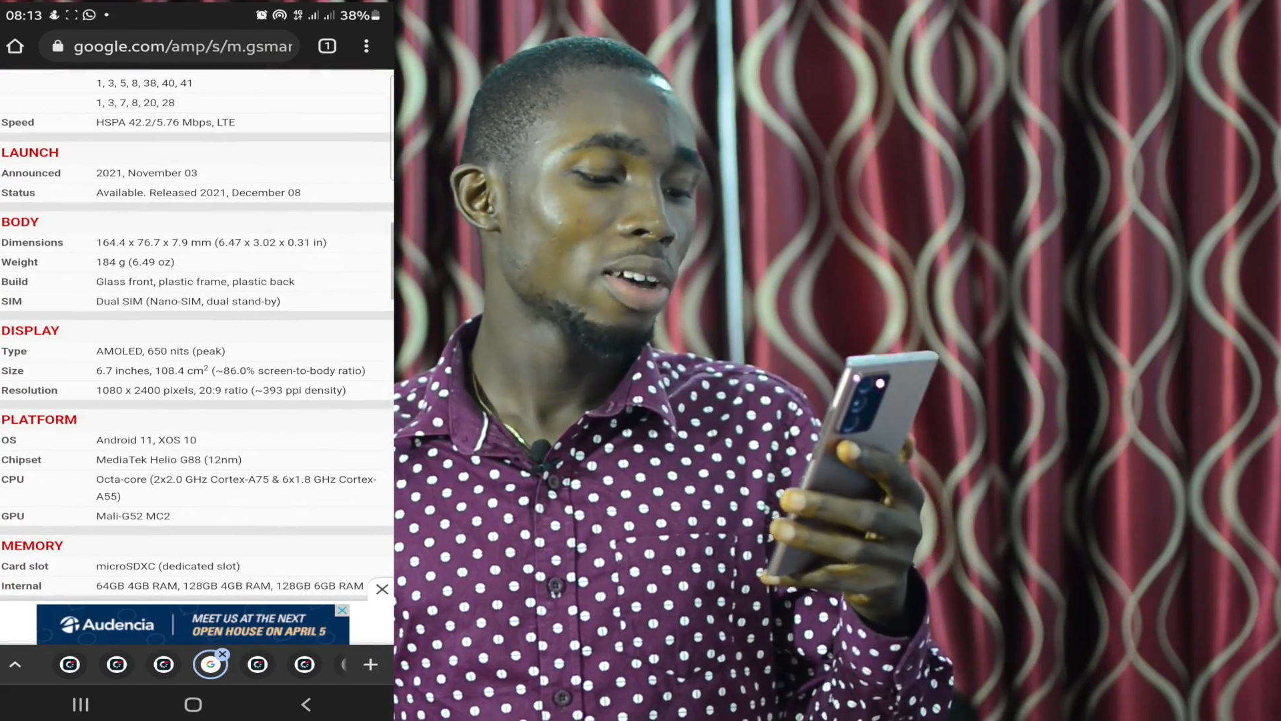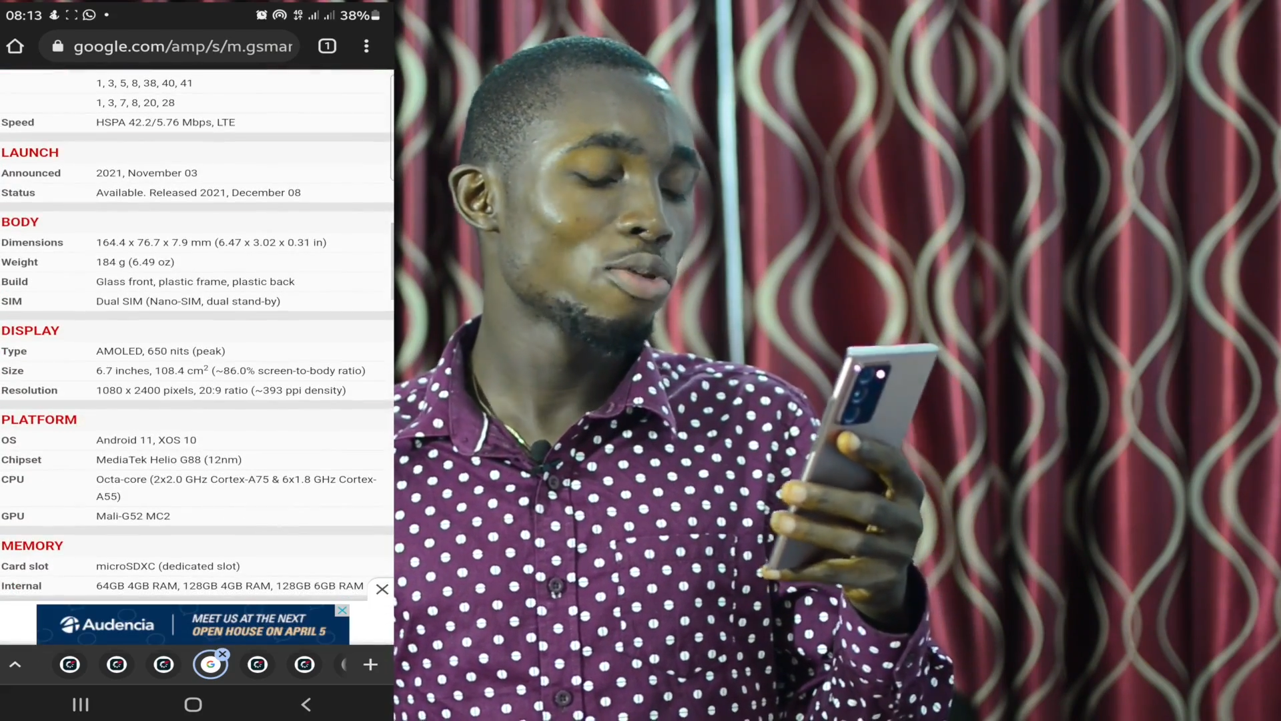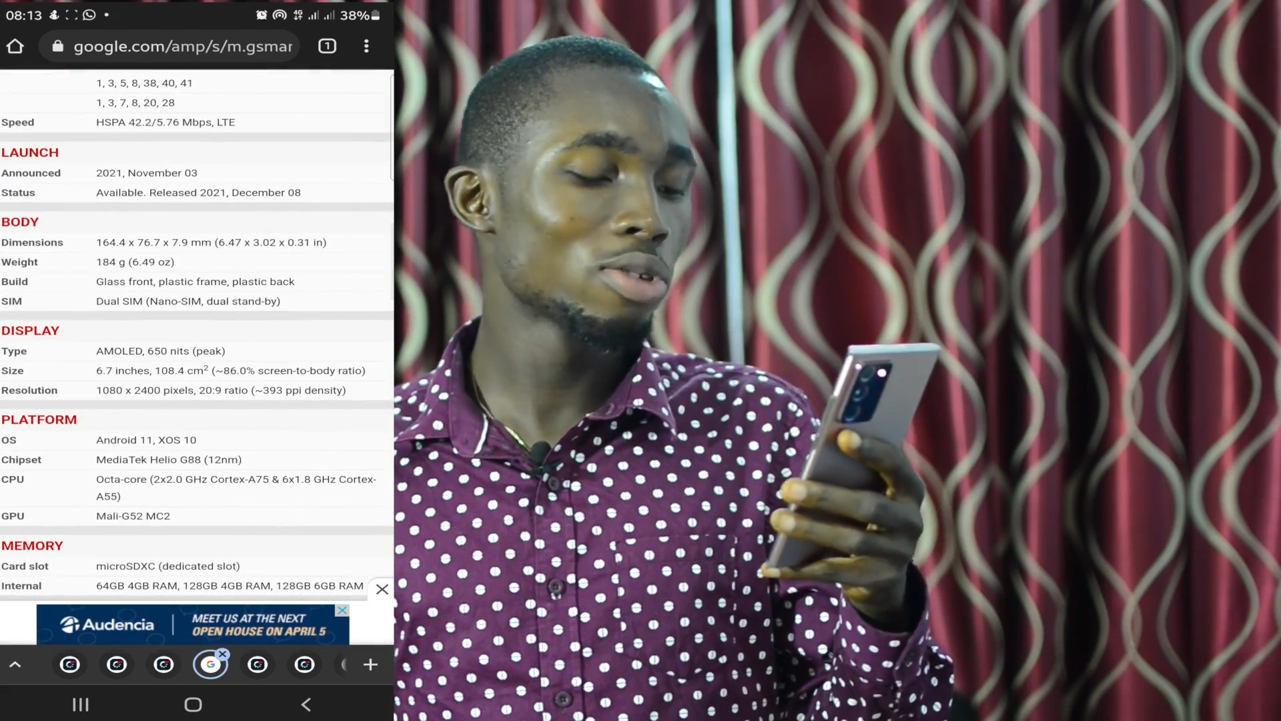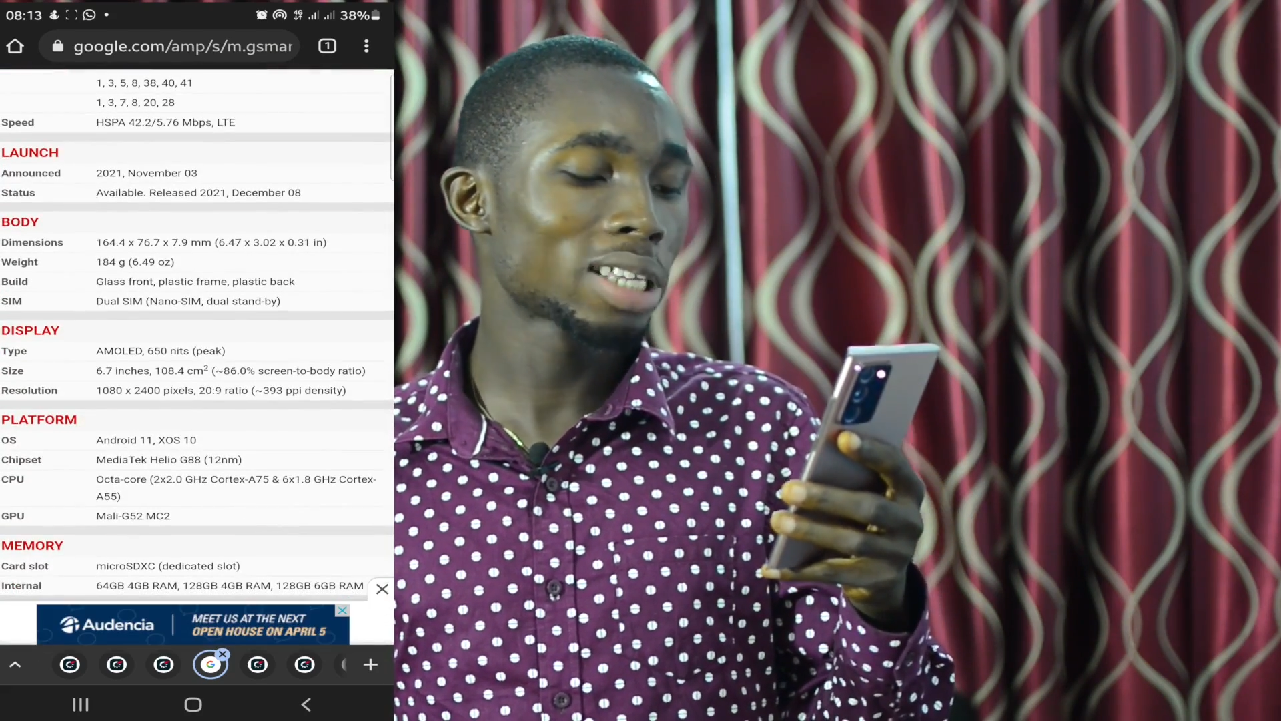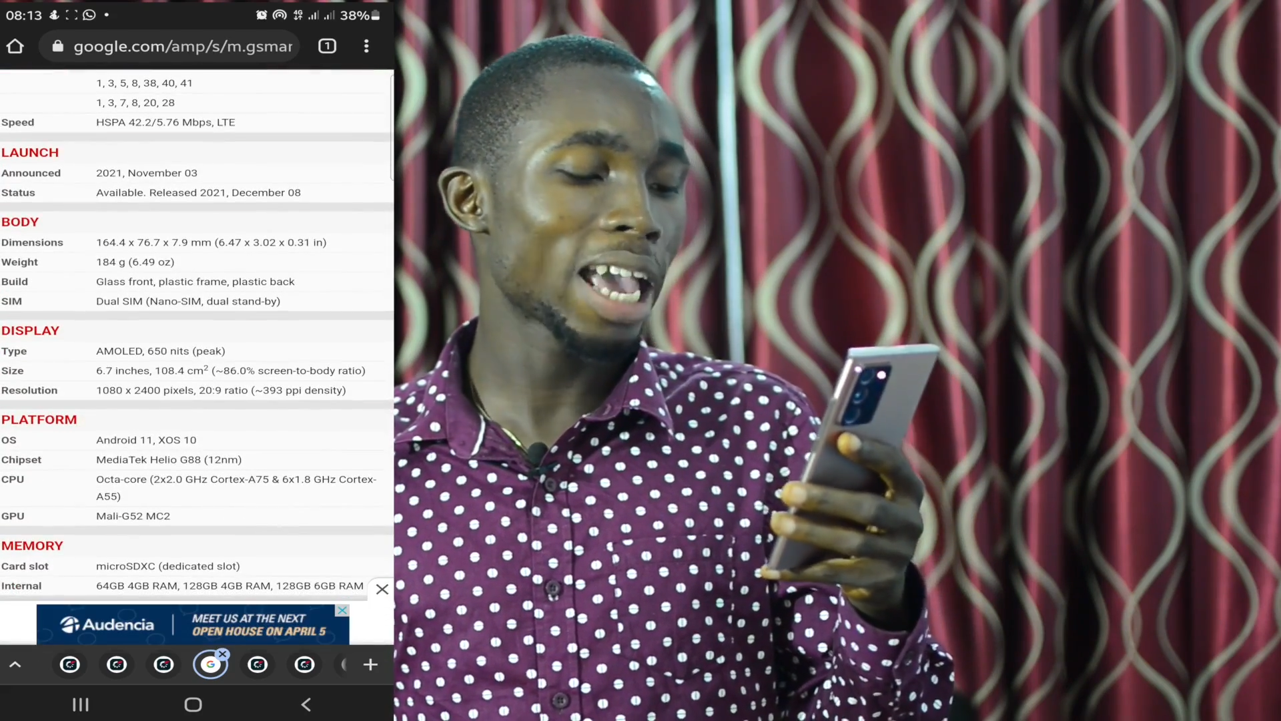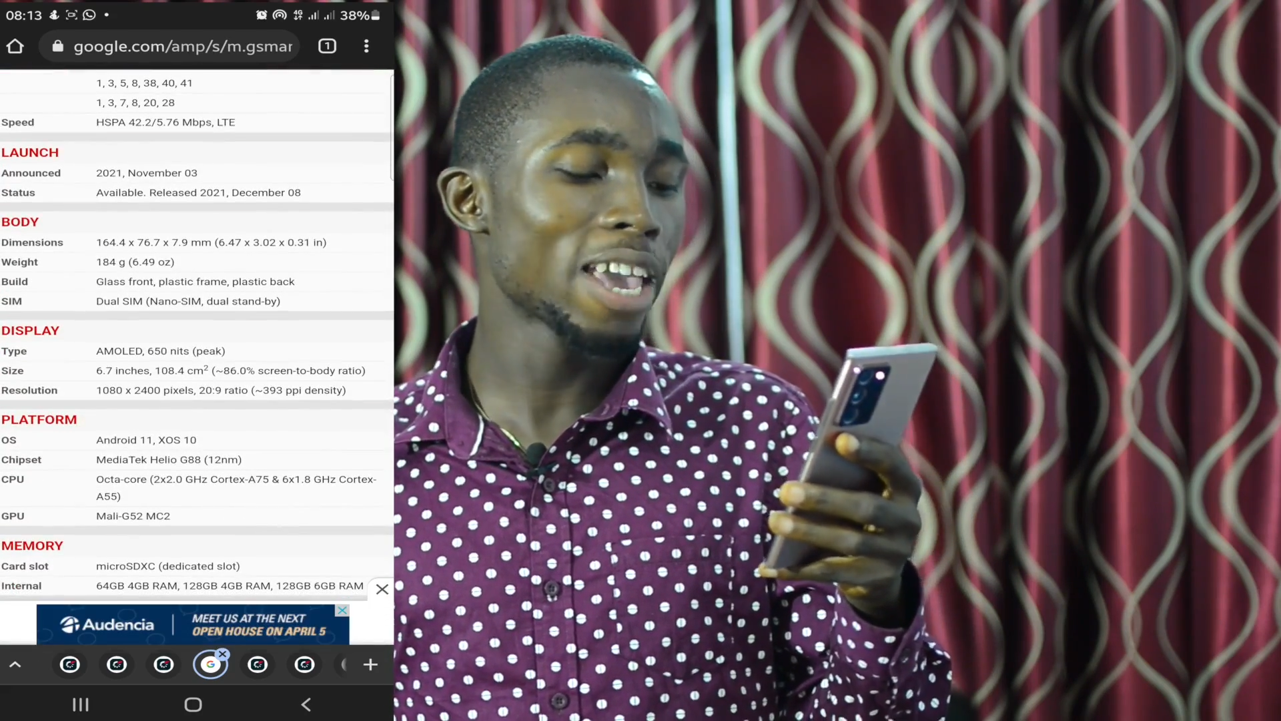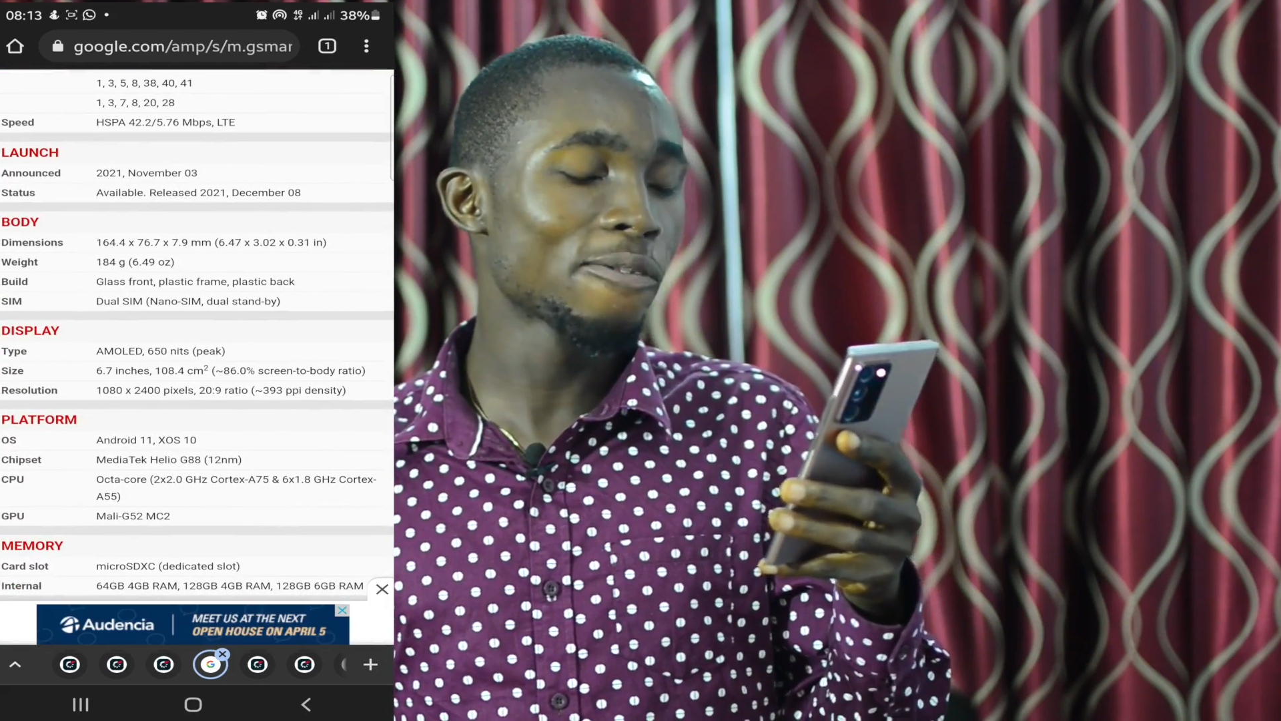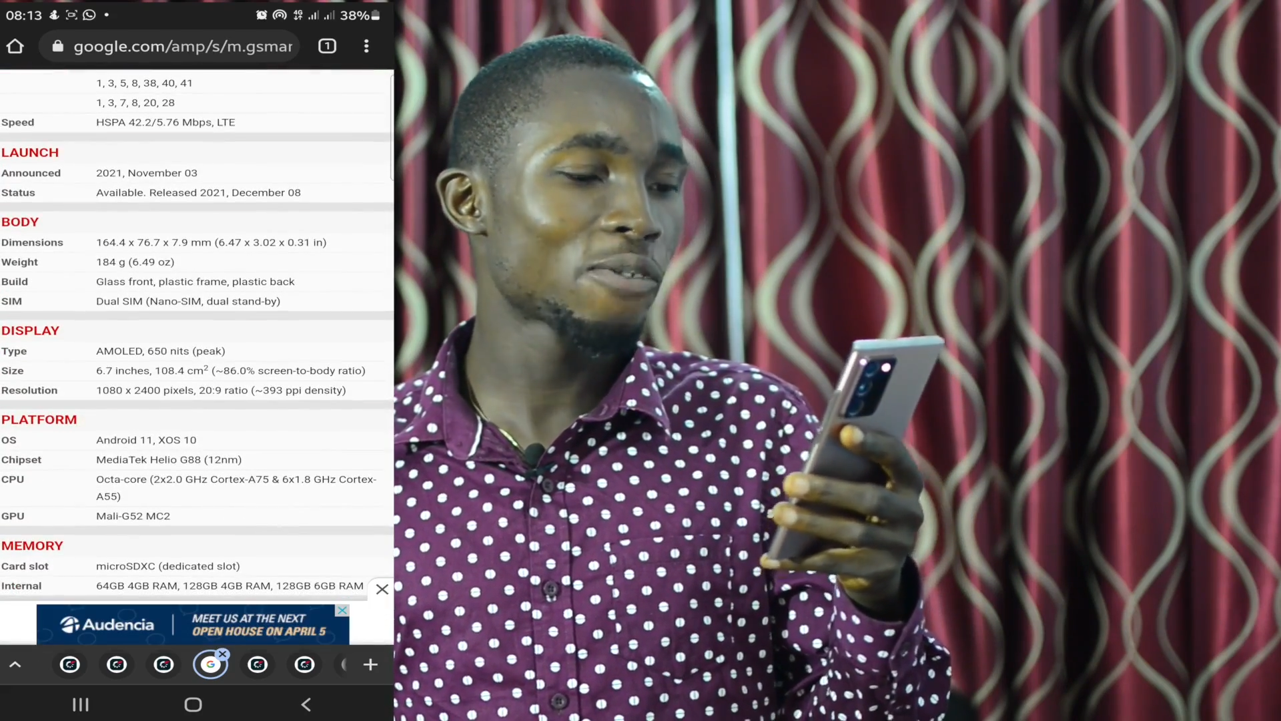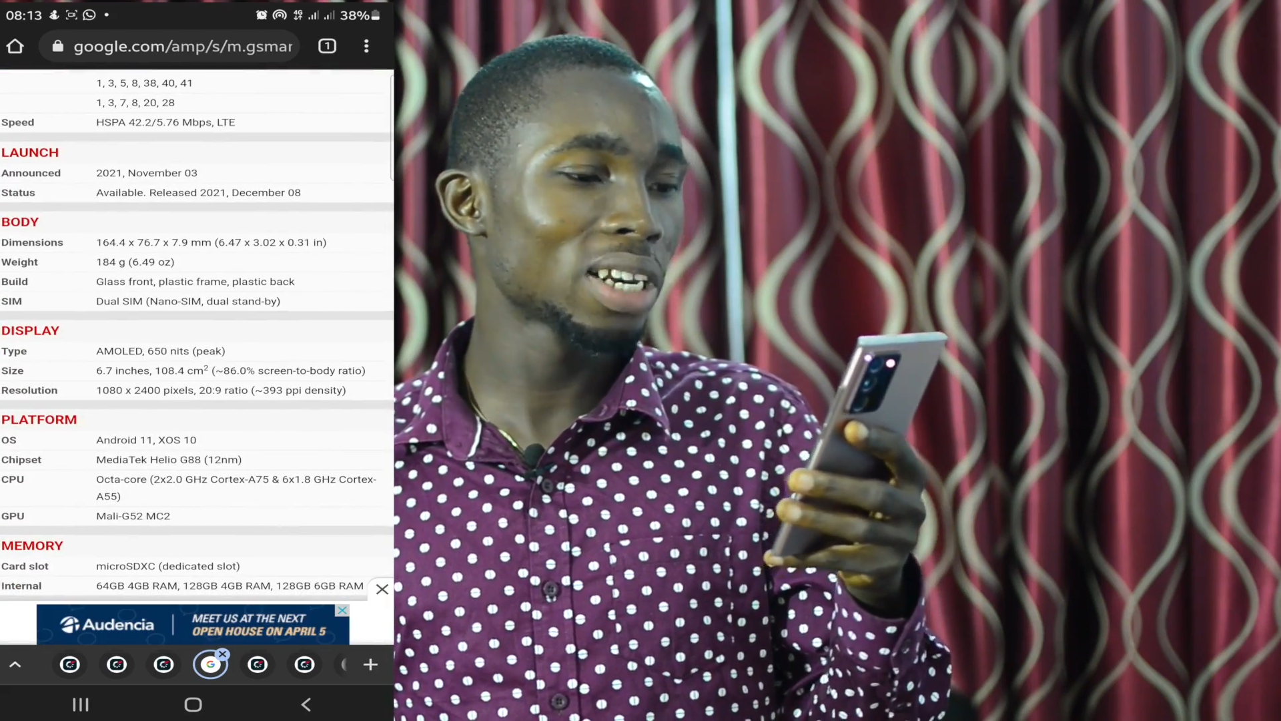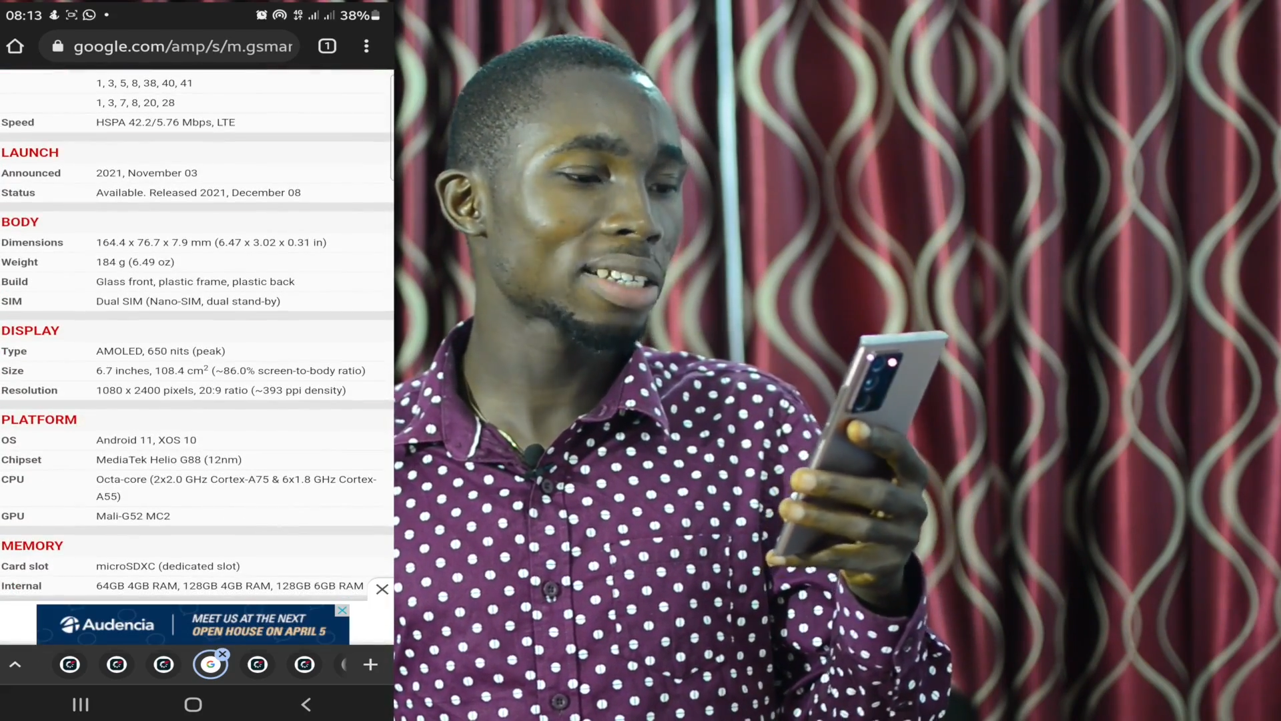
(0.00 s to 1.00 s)
We say
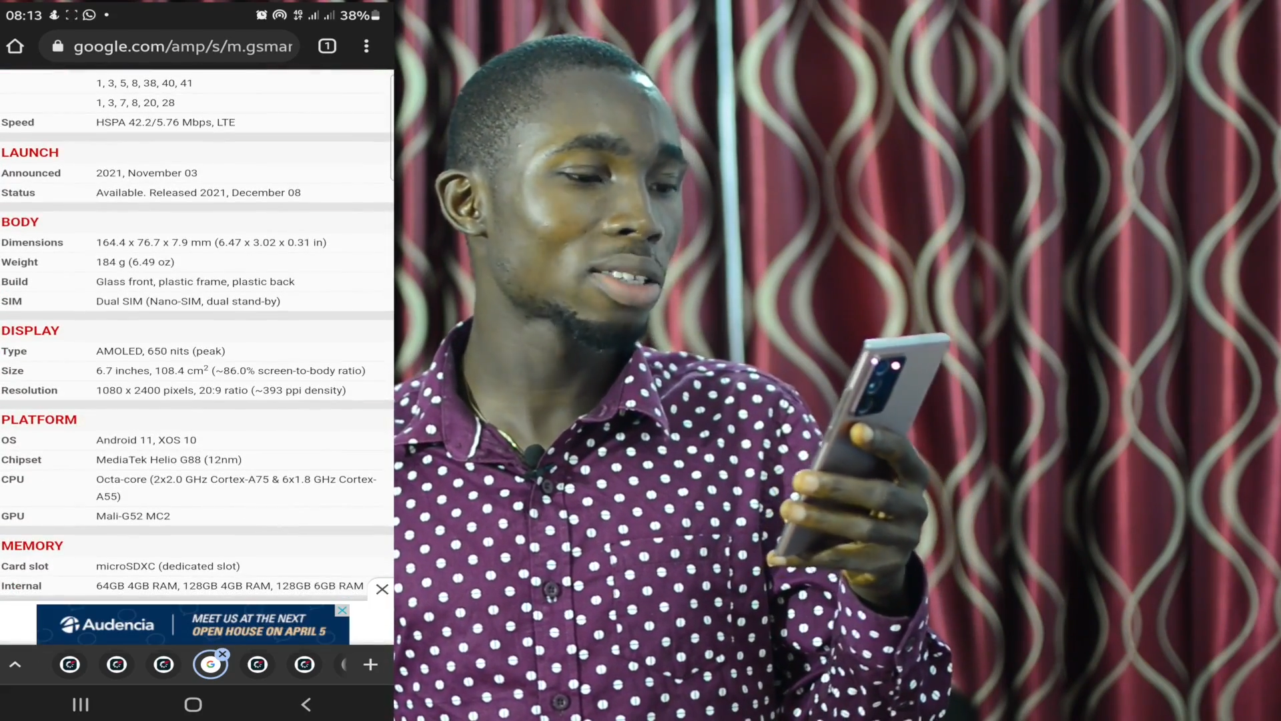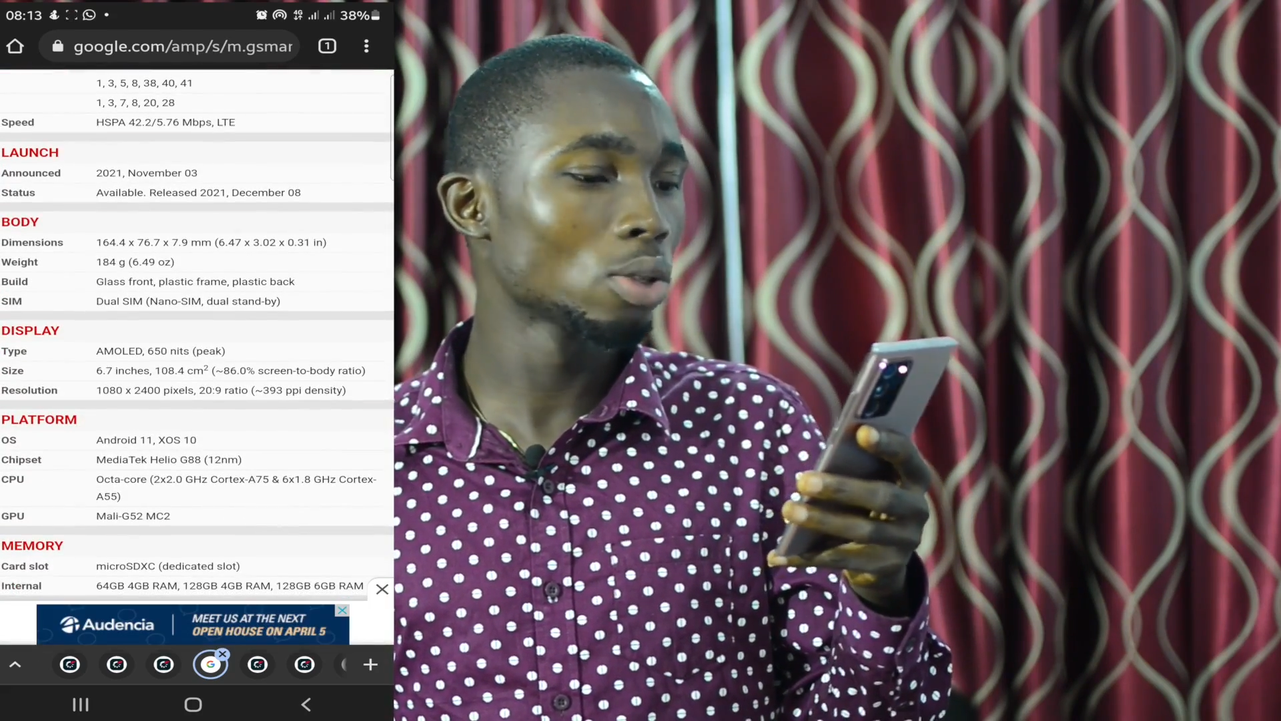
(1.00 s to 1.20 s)
Infinix